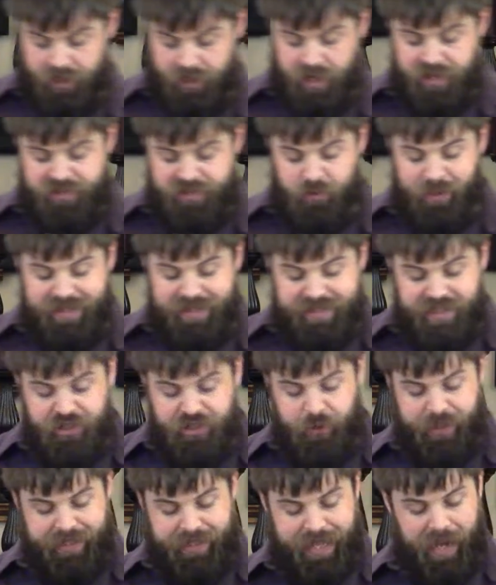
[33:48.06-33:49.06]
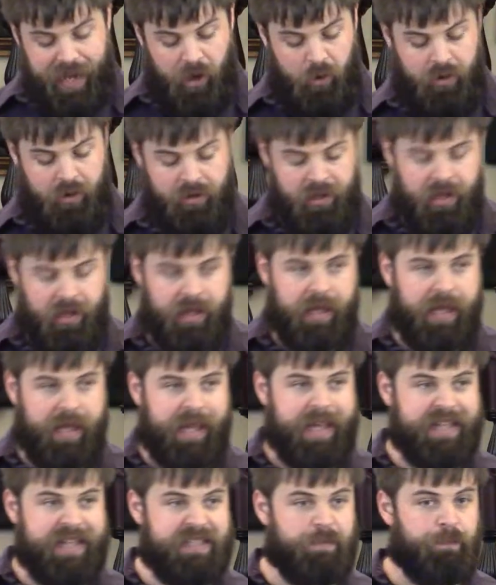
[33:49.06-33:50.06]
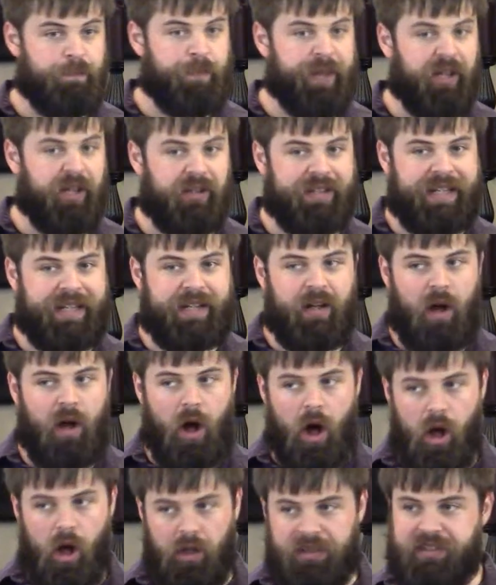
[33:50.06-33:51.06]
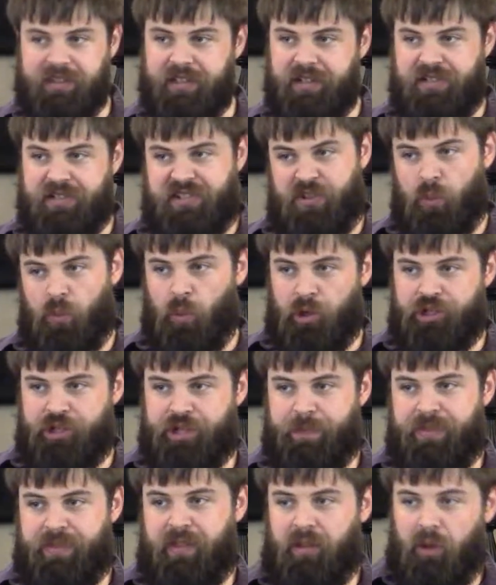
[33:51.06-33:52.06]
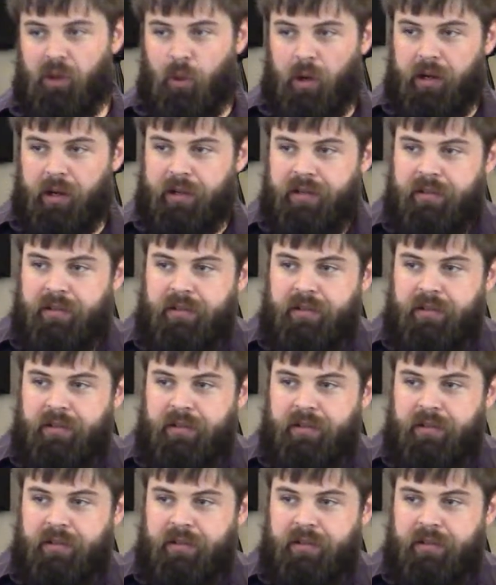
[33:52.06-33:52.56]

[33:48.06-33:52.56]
So, what is he doing now? He's building altars to worship the Lord.